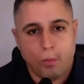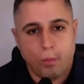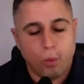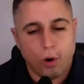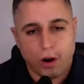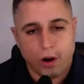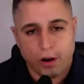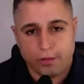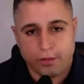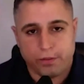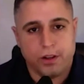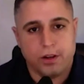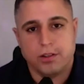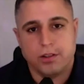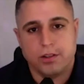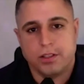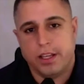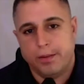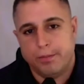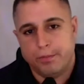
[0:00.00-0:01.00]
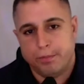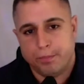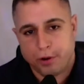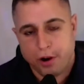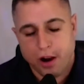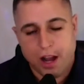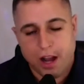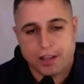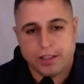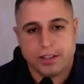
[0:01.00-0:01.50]
workflows and
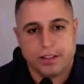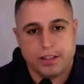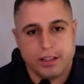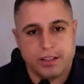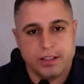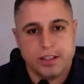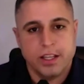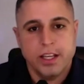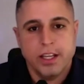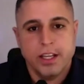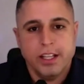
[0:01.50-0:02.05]
processes